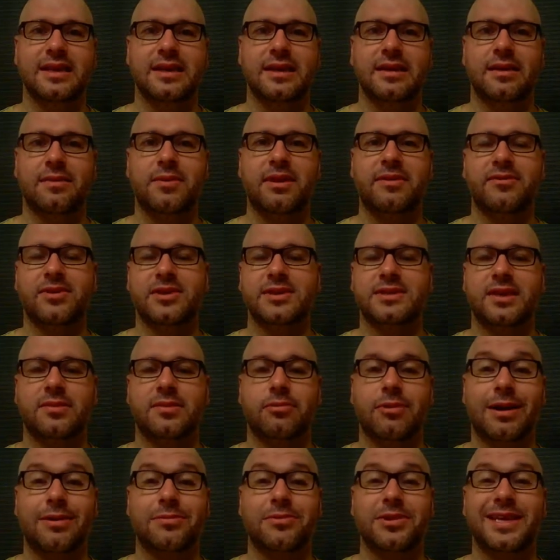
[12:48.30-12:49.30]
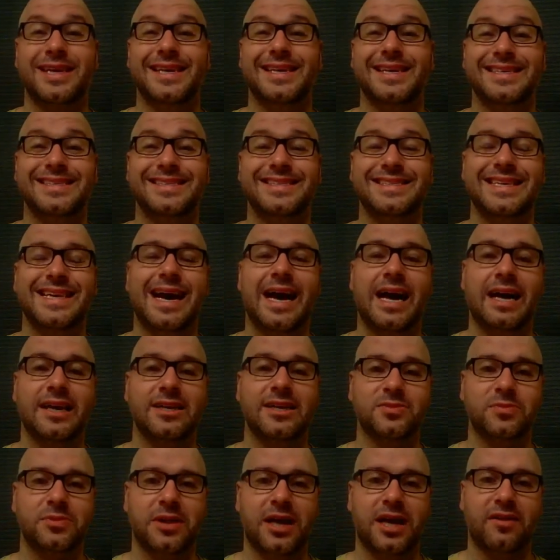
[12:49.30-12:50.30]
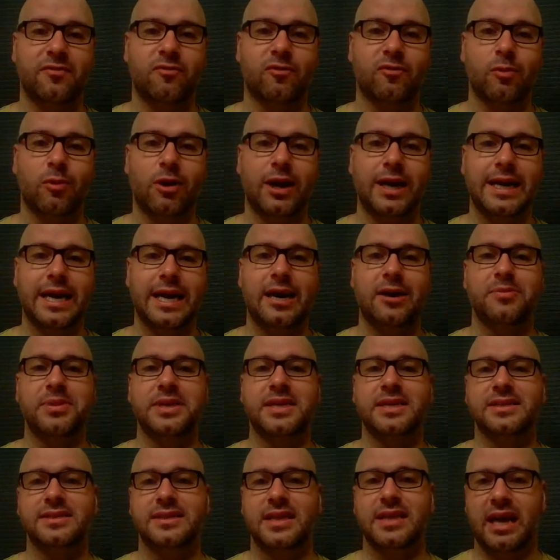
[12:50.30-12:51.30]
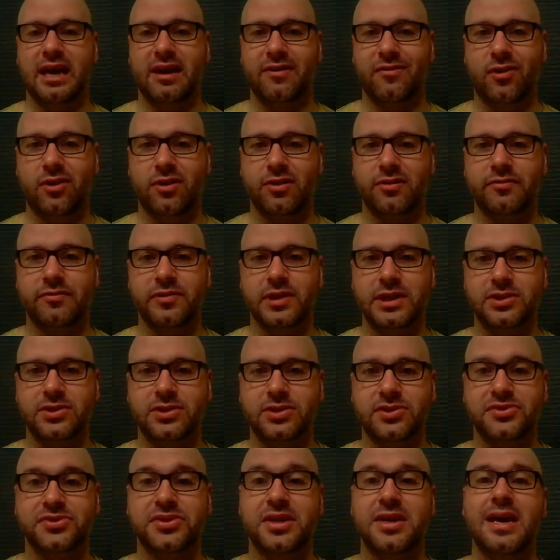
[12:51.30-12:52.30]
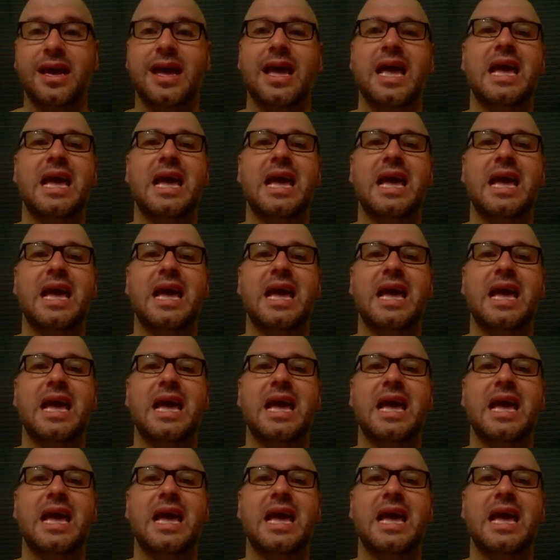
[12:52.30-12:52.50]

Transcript: I'm not even gonna say probably, it is the hottest platform right now because they have all the features.